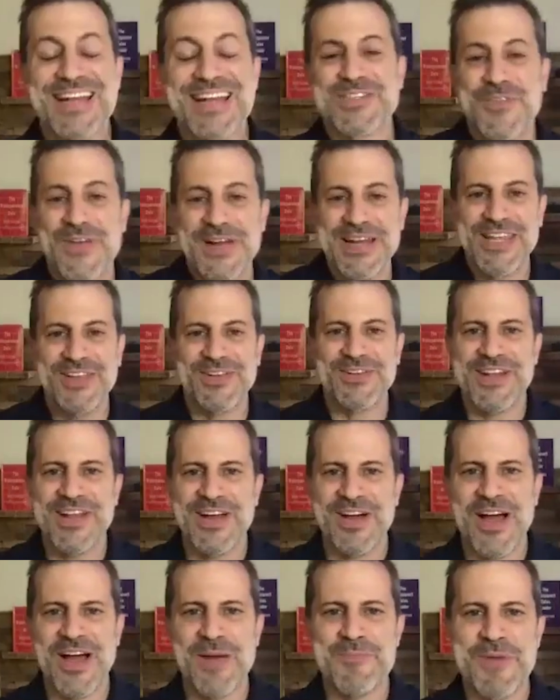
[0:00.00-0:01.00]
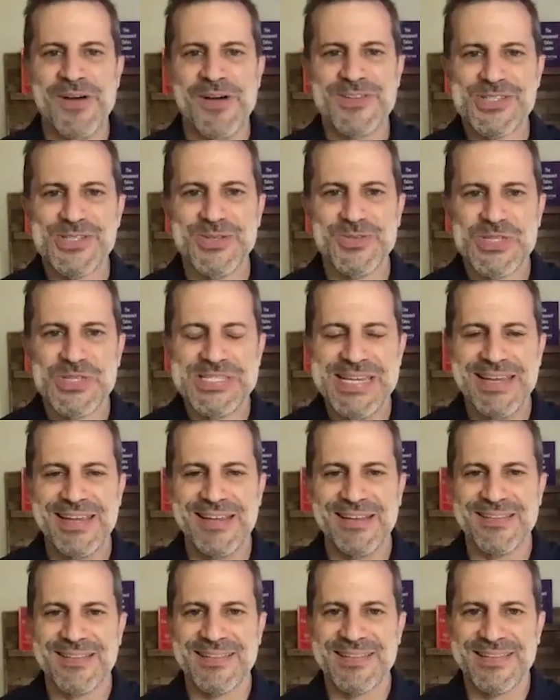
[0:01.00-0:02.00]
funny. Uh, I'm also
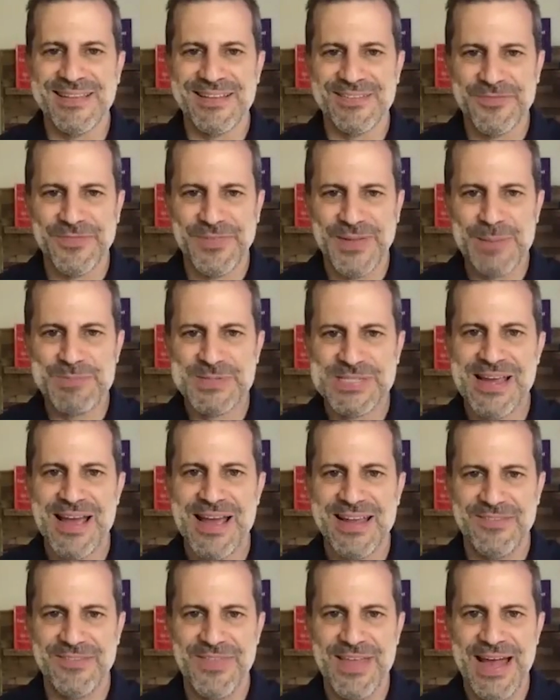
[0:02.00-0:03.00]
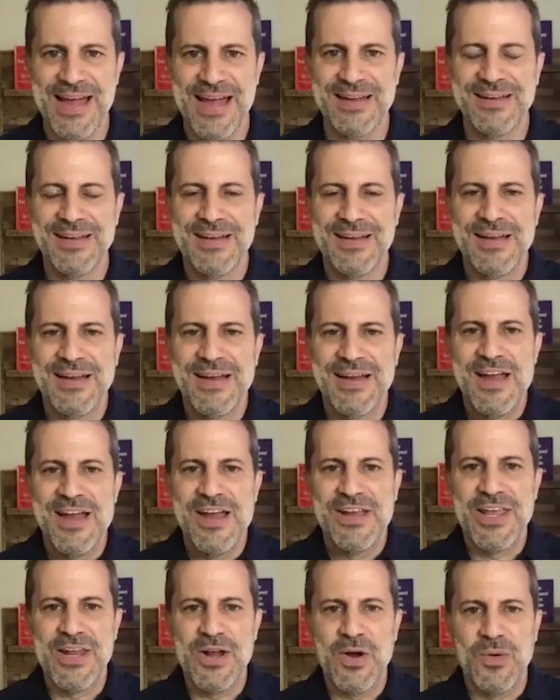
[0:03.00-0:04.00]
seeing the flip side of that.
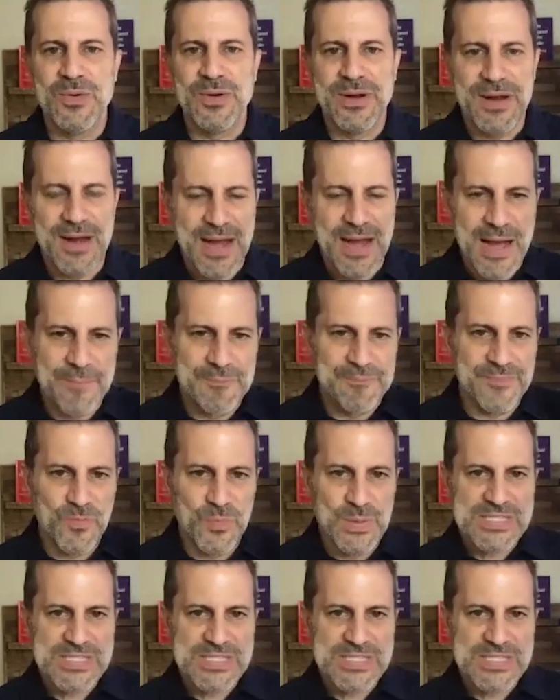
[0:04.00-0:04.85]
You know, um, what's